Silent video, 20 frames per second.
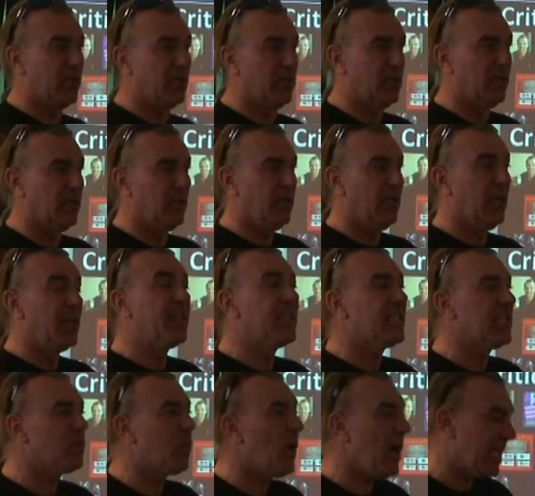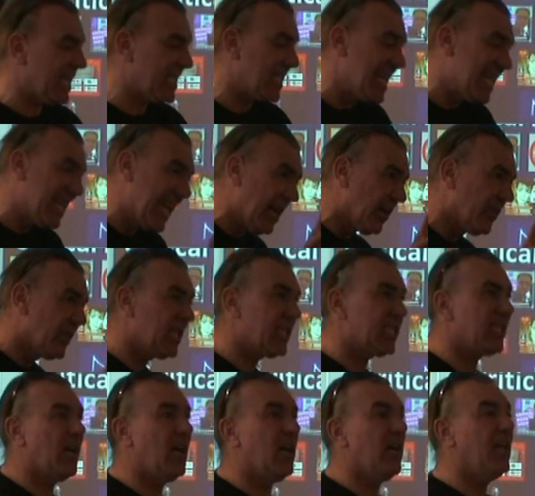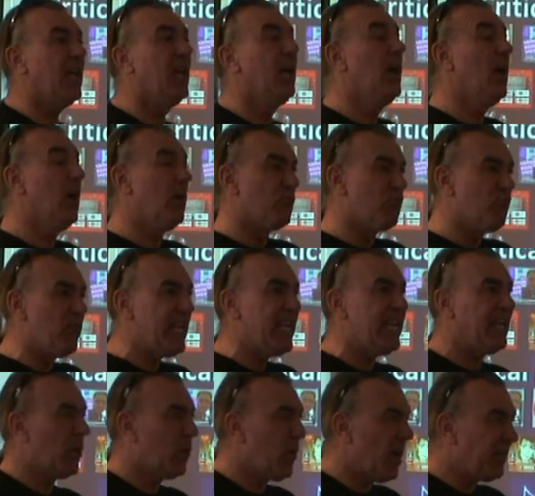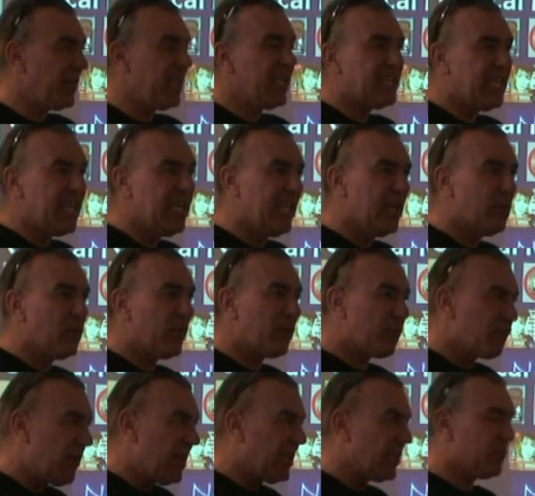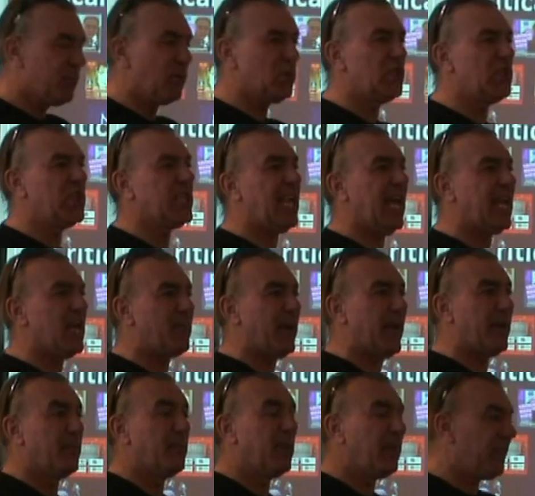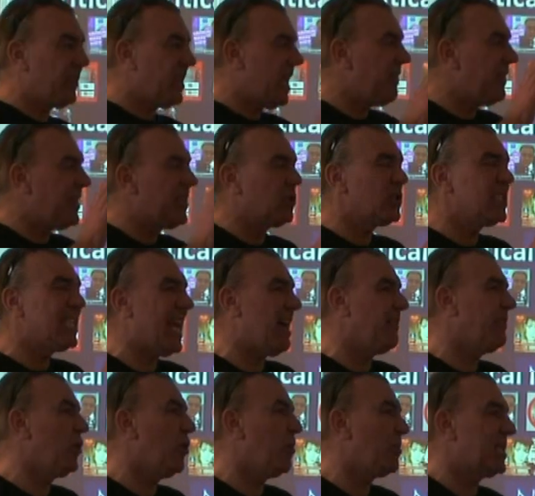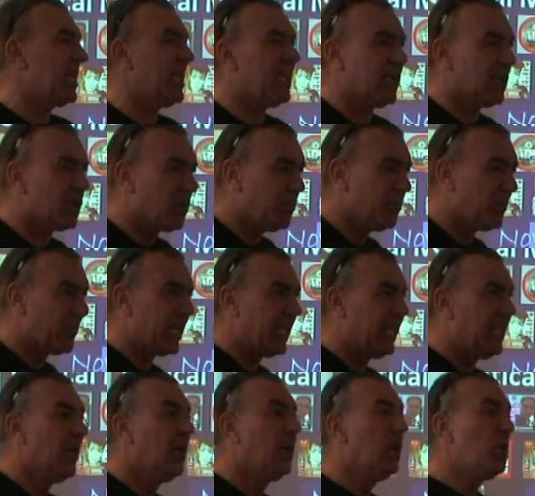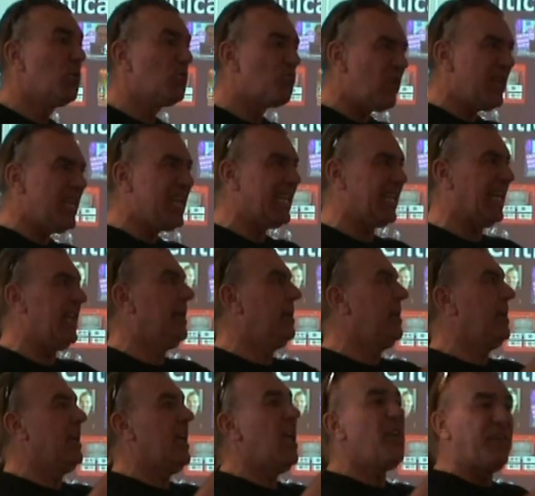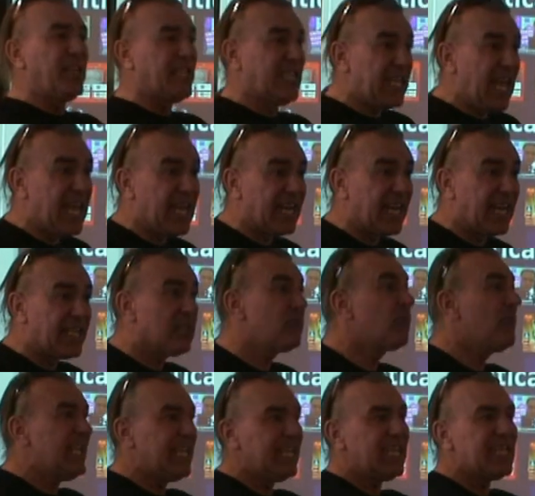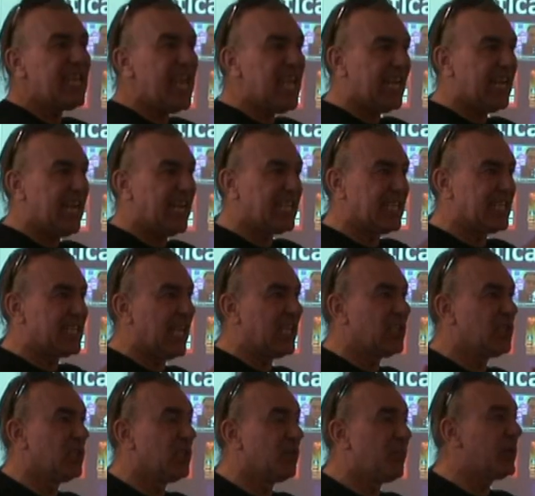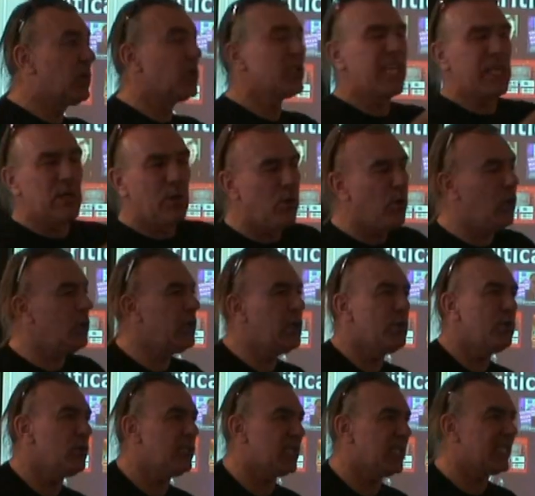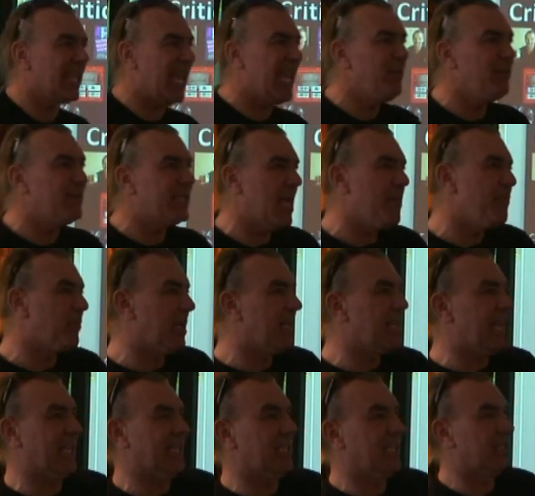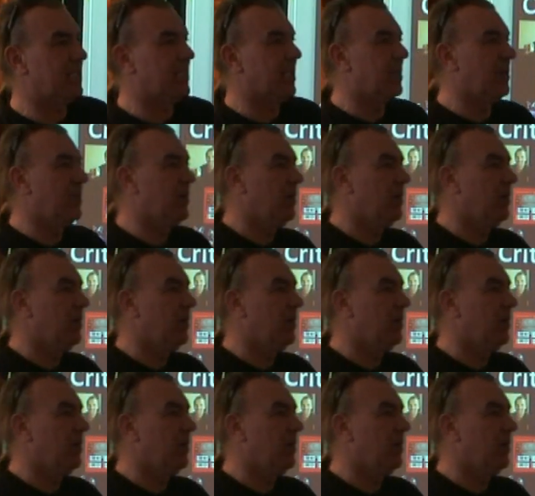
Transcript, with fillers: you. This is why I say get on the site, read whoever you're dealing with, read as much as you can about them. If it doesn't have your particular company, read. If it's a debt collector, read in the debt collector sections, because they all use the same template letters.